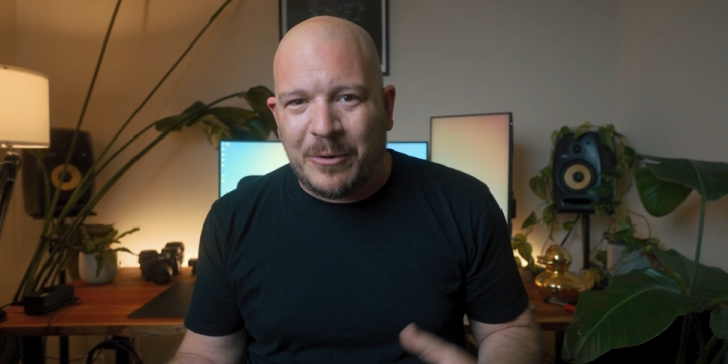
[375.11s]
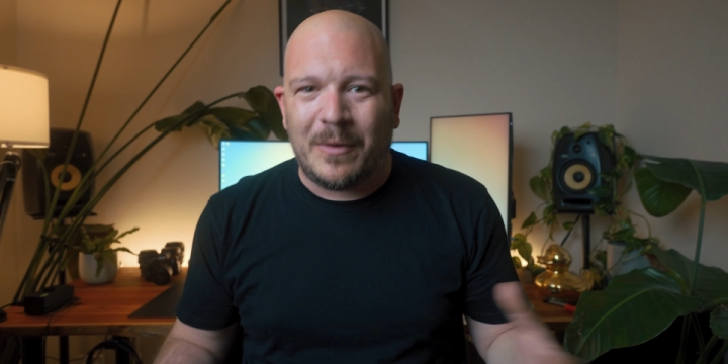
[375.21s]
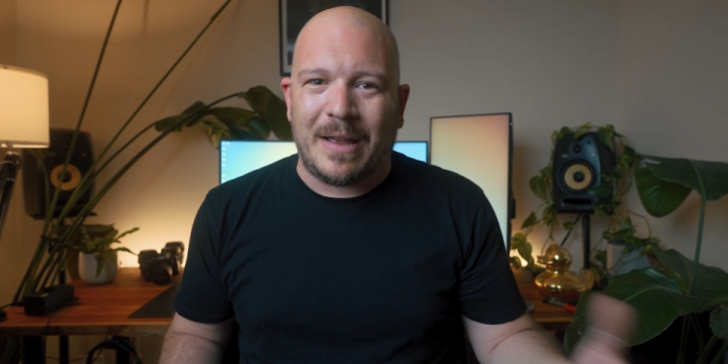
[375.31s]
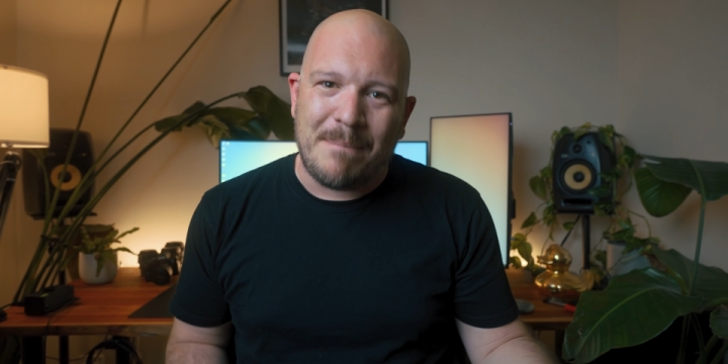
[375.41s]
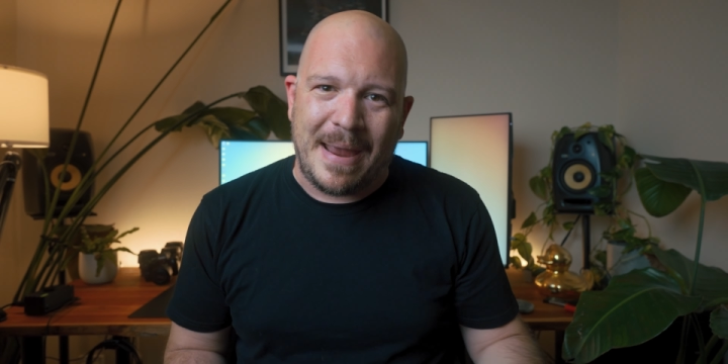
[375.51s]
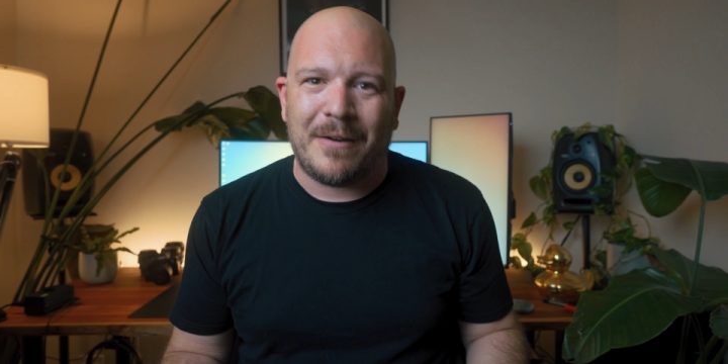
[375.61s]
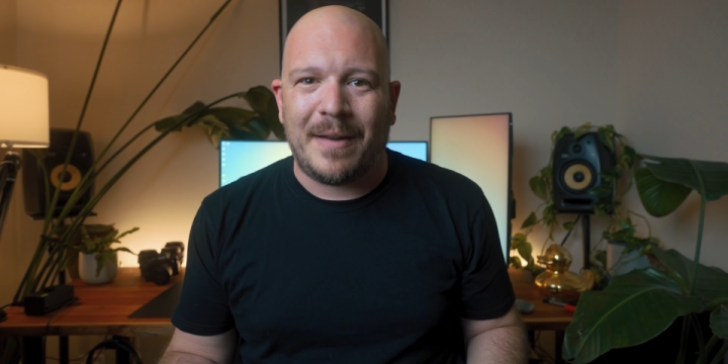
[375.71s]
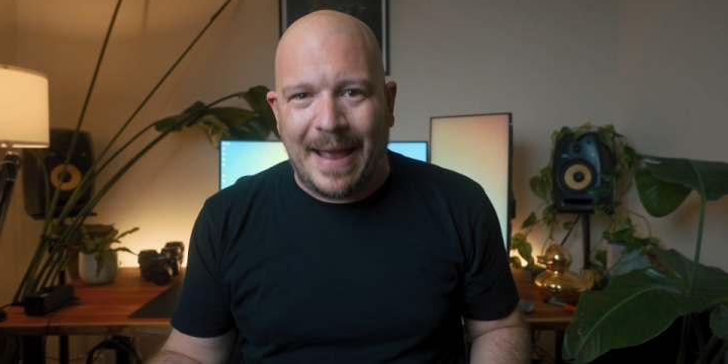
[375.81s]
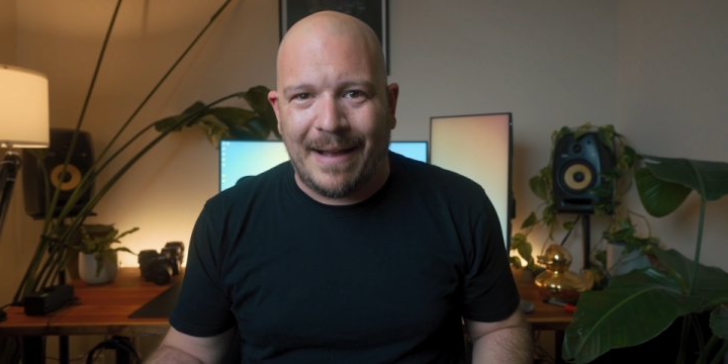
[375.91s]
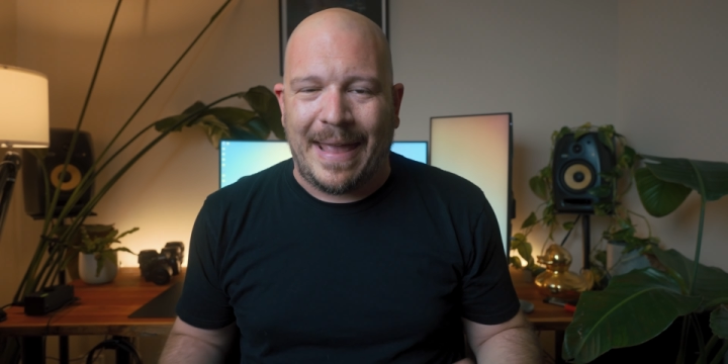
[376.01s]
We were
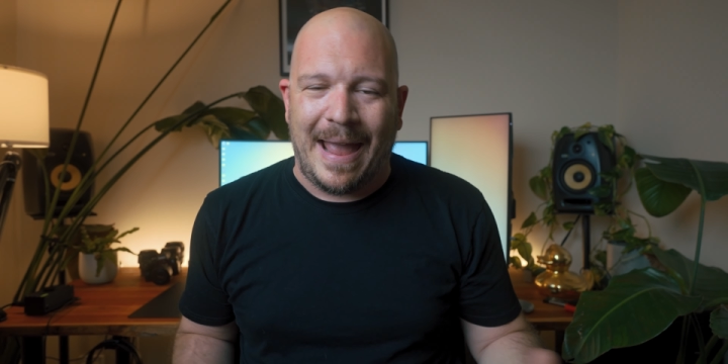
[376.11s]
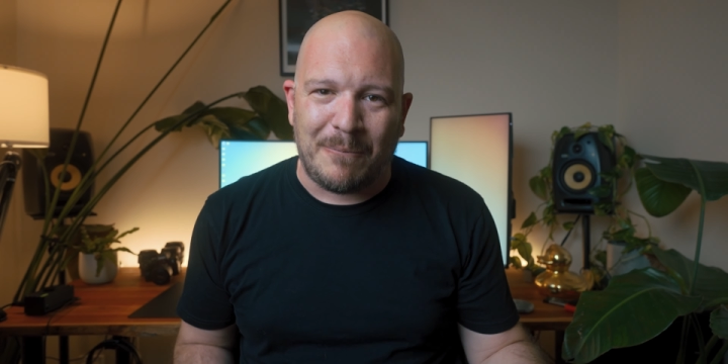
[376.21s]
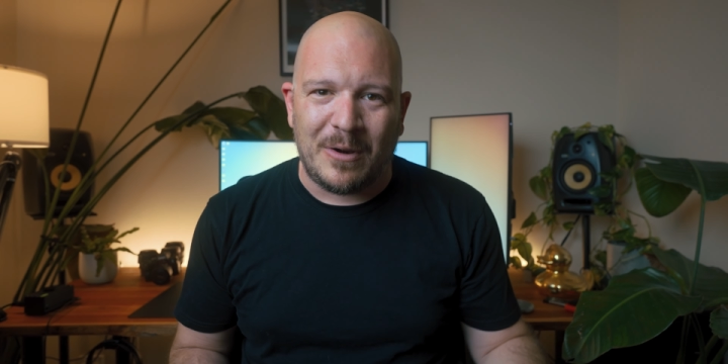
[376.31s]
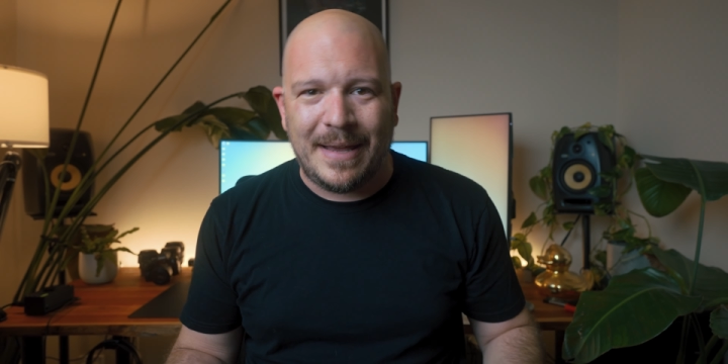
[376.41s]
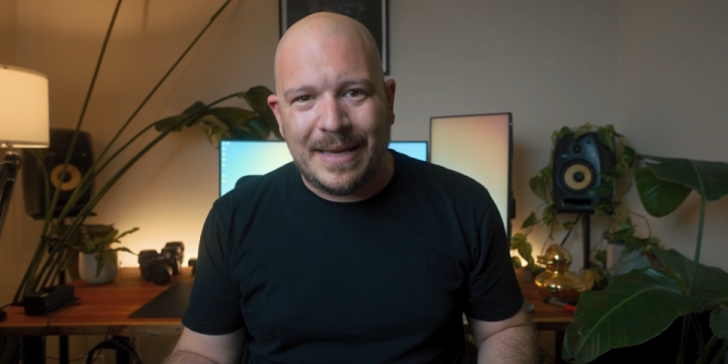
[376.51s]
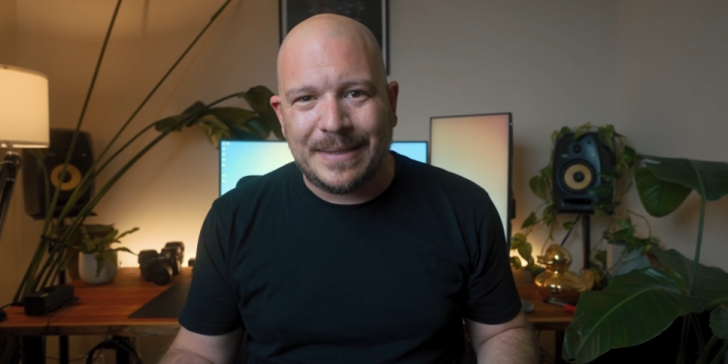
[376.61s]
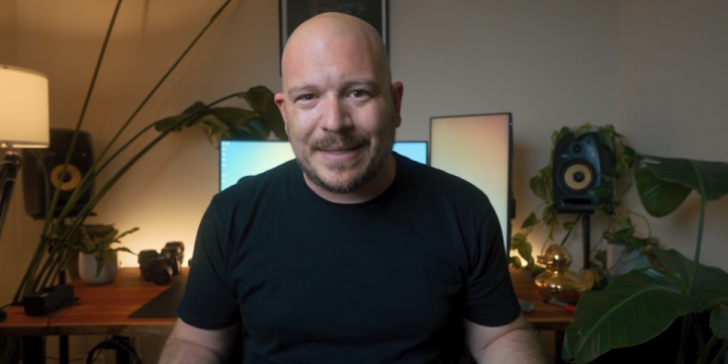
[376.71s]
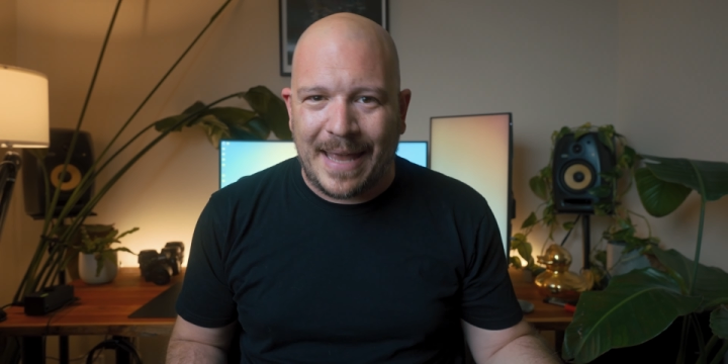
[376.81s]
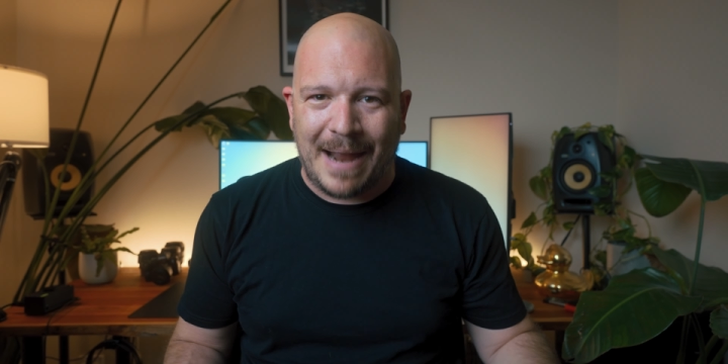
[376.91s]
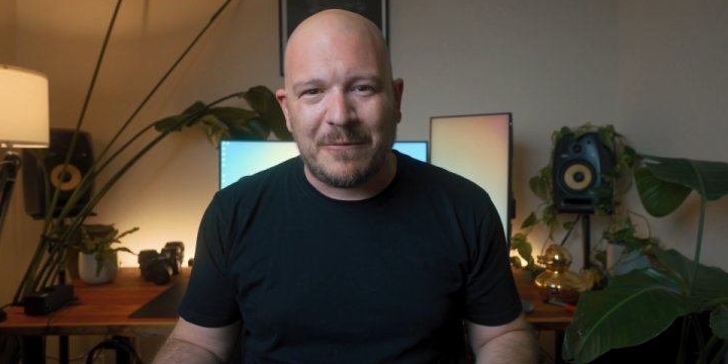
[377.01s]
comparing our camera gears
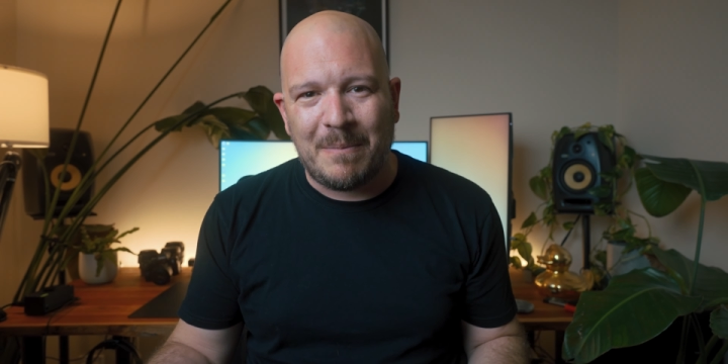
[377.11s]
and camera